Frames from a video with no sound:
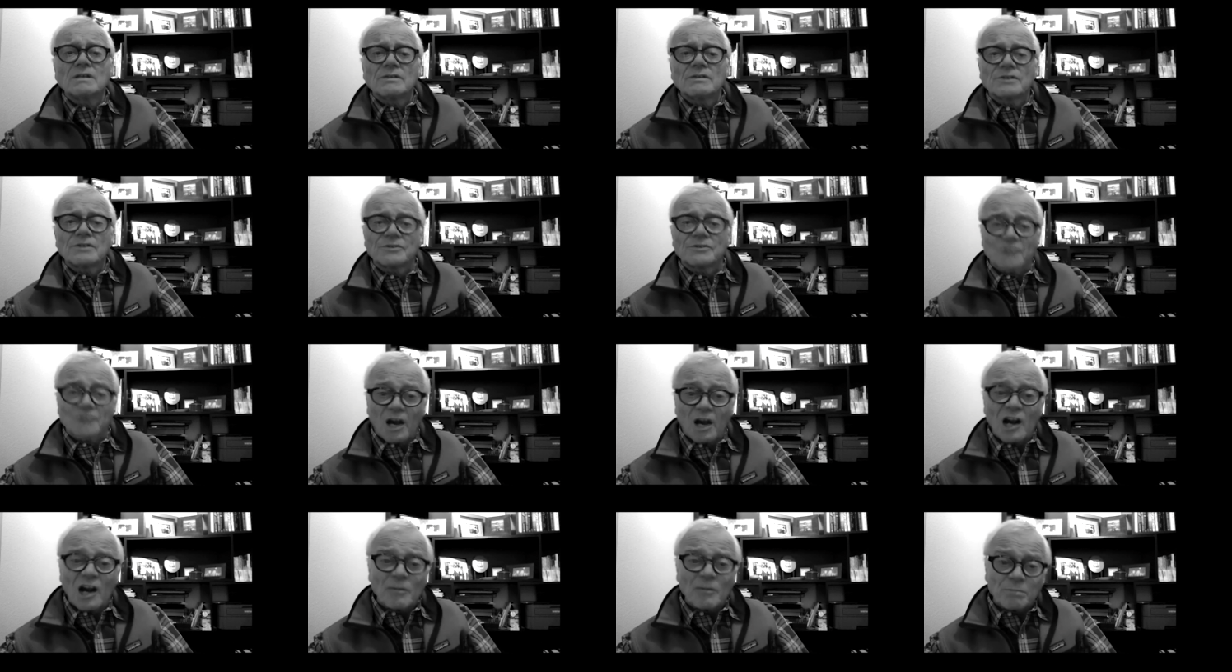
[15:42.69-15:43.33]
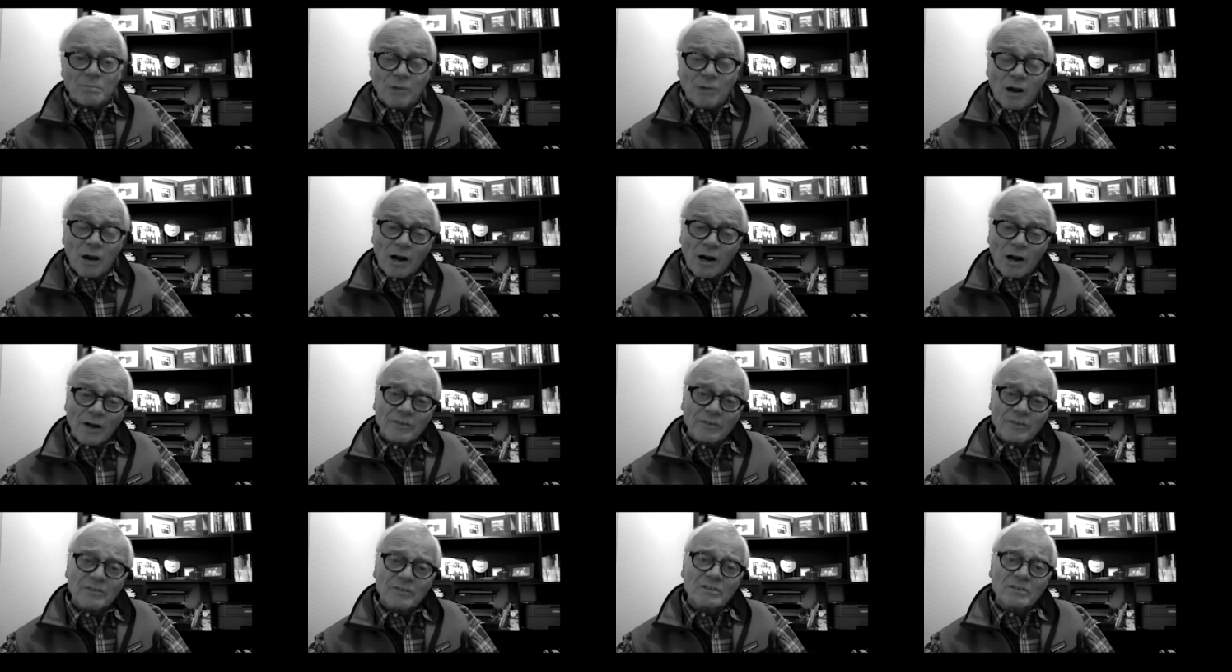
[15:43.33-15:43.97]
The dark
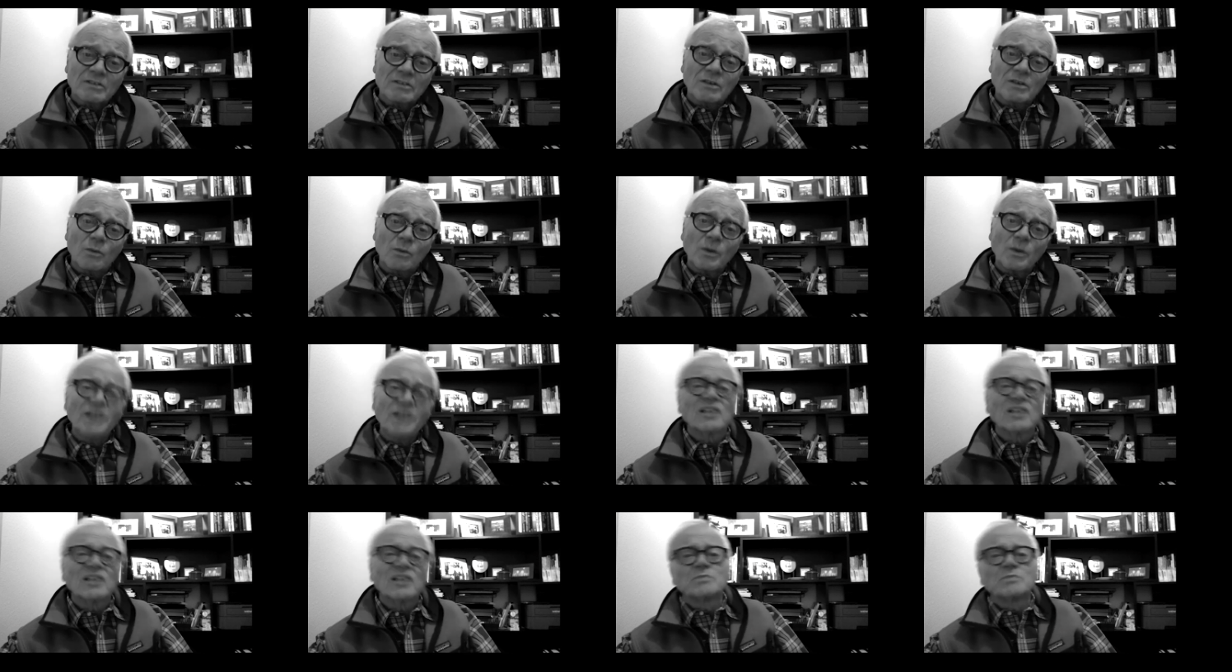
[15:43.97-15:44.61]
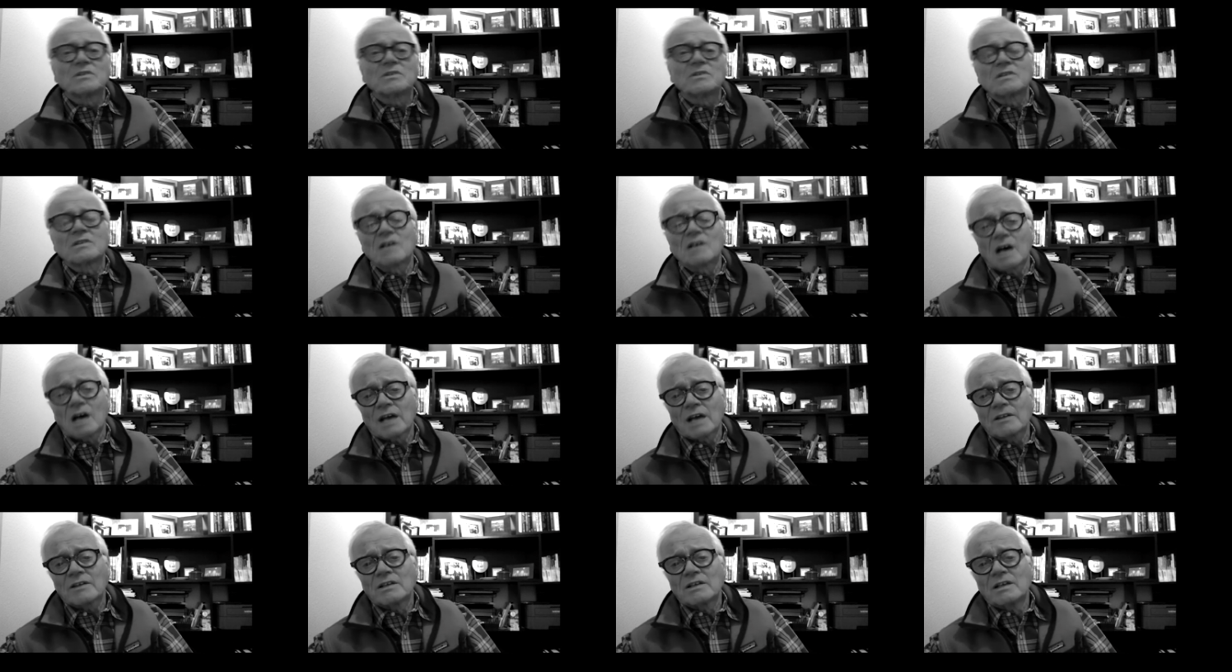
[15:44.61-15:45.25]
part, the wheat has been
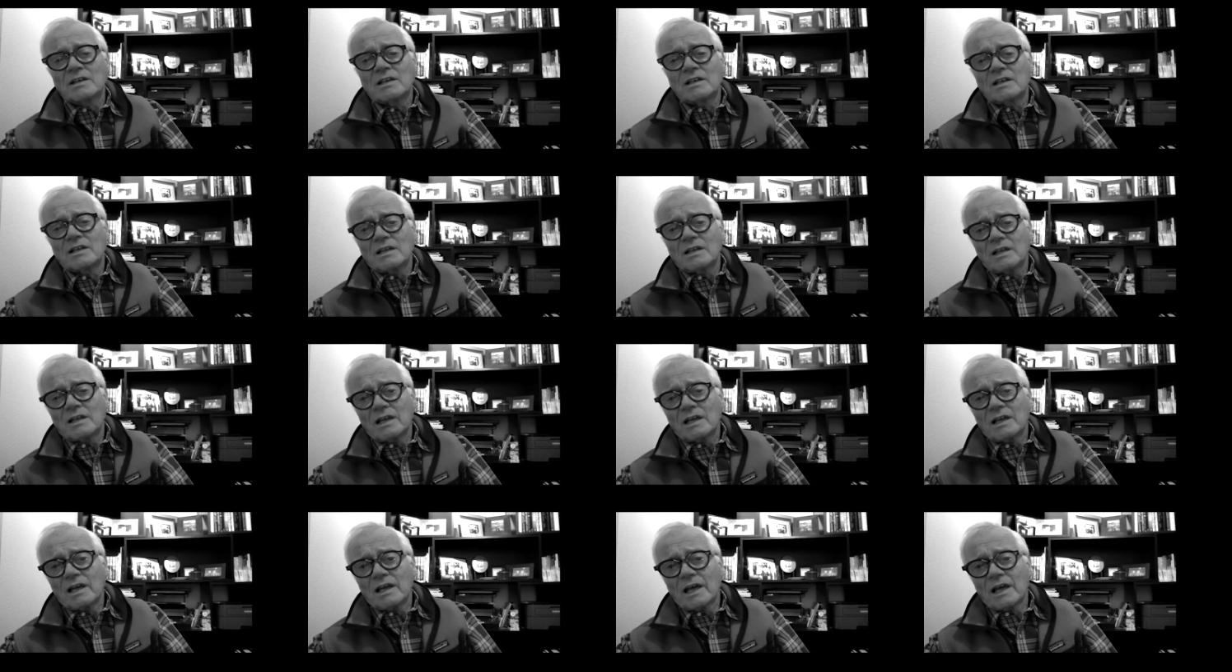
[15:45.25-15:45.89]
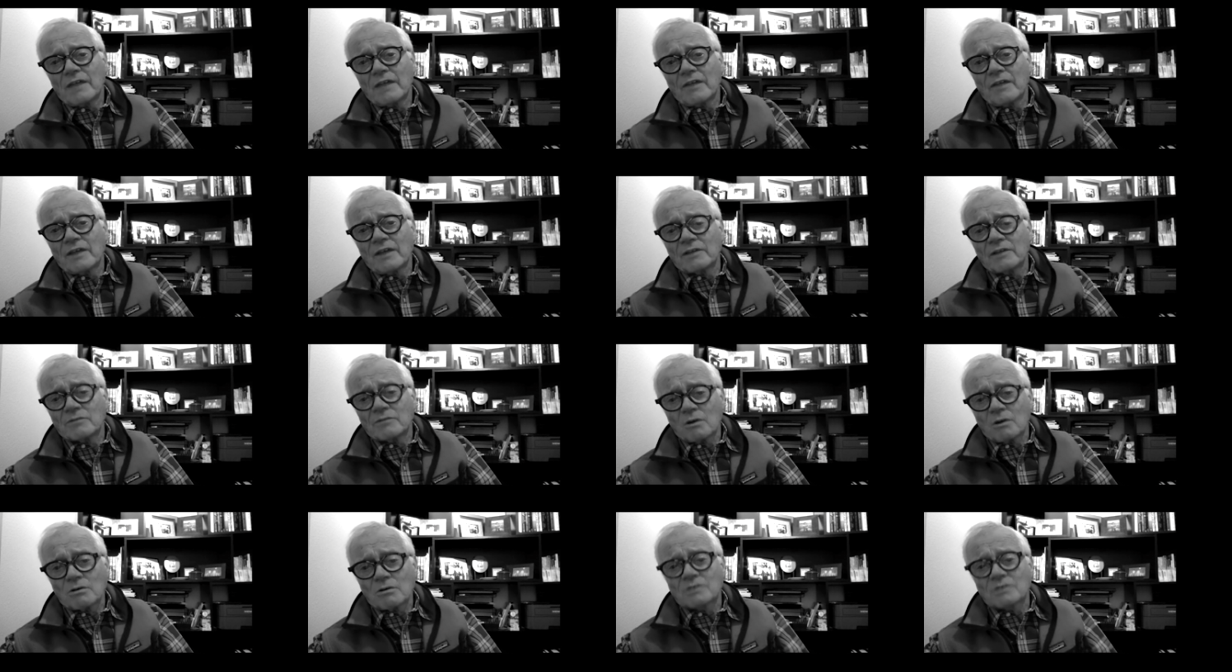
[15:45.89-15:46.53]
cut, and then the
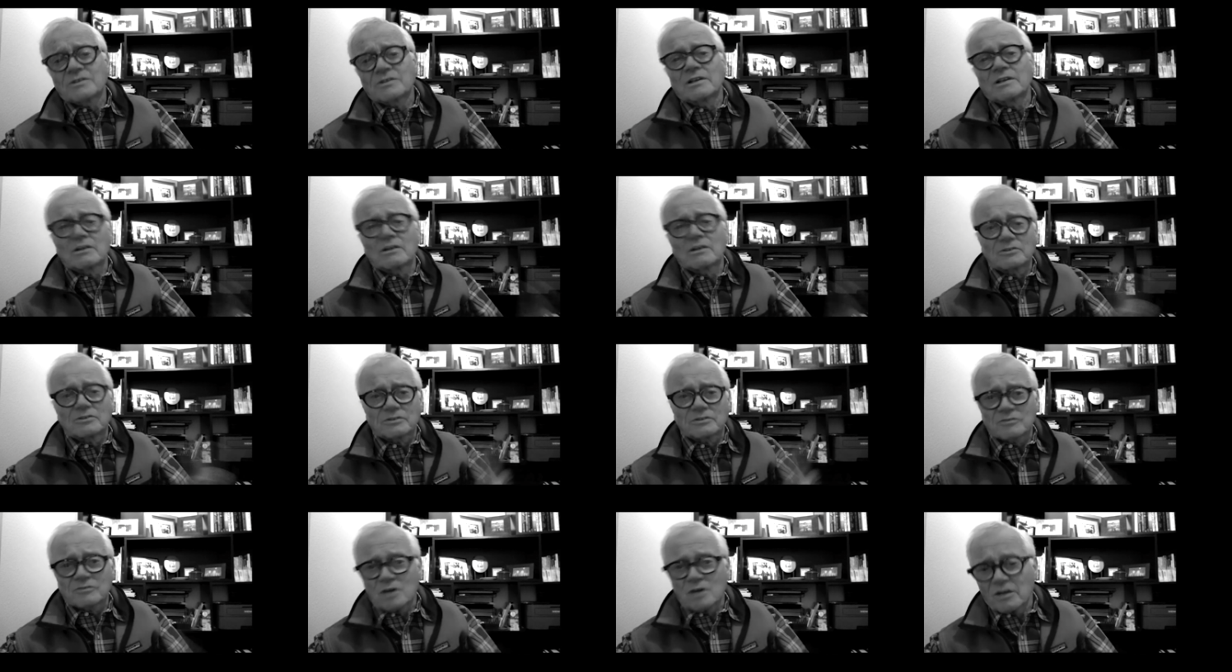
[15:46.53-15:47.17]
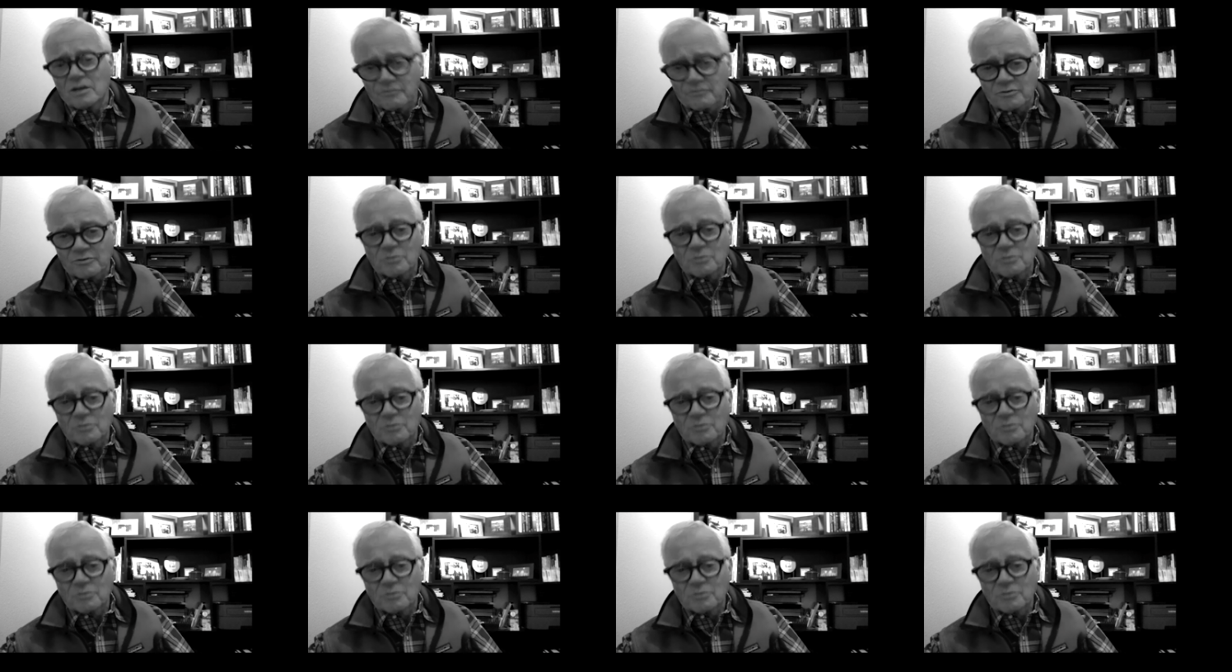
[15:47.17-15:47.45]
rototillers tillers have gone through